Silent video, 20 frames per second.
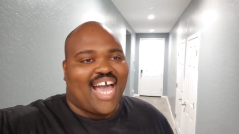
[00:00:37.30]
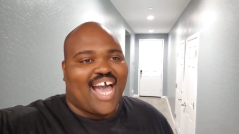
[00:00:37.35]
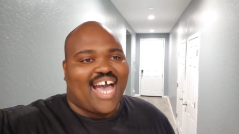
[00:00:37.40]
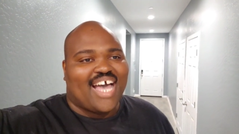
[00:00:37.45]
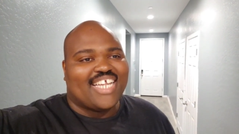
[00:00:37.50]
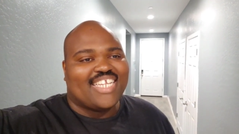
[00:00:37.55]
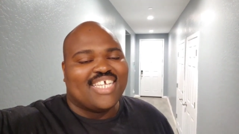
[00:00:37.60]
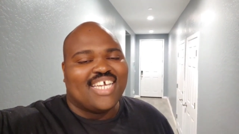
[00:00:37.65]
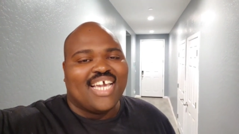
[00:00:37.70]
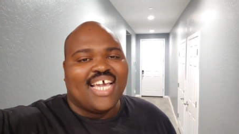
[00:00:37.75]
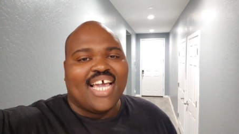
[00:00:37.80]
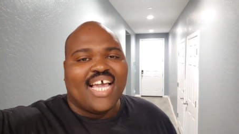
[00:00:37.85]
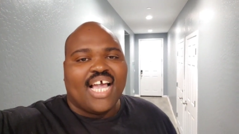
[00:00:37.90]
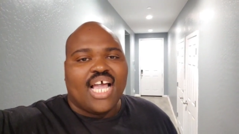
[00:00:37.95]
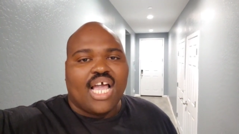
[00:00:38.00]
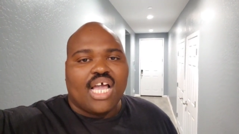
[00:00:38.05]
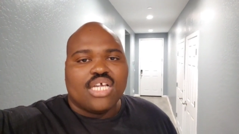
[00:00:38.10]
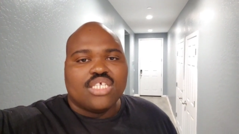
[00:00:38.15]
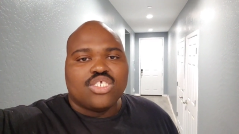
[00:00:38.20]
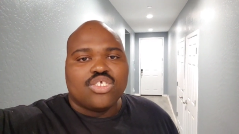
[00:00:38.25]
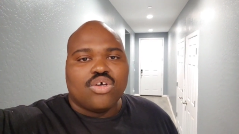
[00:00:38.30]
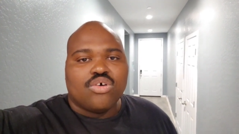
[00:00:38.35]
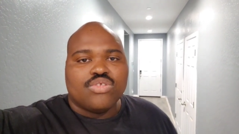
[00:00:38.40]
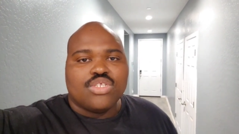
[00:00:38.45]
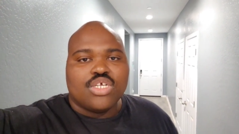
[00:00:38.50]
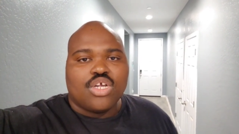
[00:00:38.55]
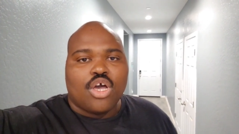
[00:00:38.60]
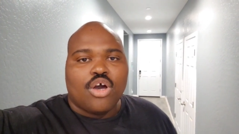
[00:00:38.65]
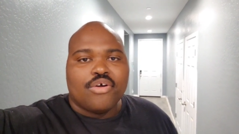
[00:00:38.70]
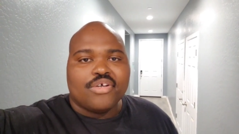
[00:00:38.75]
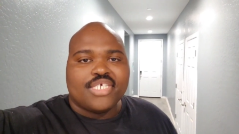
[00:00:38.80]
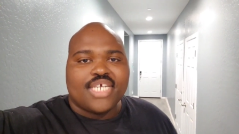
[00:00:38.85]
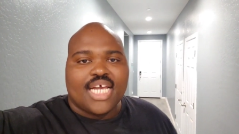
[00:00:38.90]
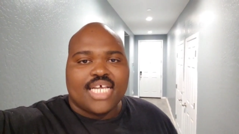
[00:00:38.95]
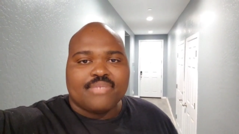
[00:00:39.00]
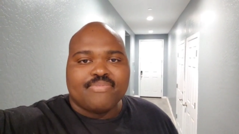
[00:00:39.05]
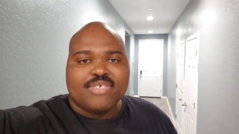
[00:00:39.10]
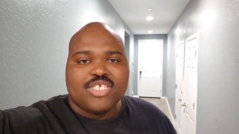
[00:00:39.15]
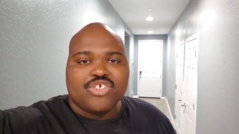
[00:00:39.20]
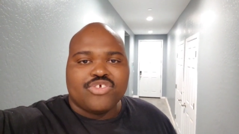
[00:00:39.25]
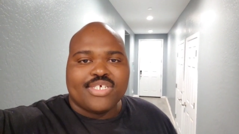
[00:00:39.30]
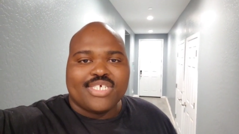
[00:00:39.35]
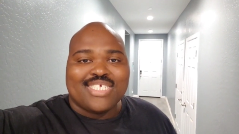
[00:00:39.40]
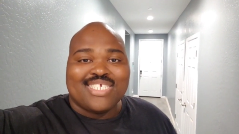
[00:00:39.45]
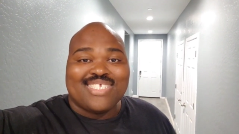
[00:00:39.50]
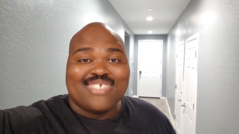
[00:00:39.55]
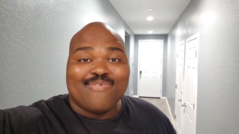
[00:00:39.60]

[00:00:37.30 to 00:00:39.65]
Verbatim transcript: that. So the coach has me drinking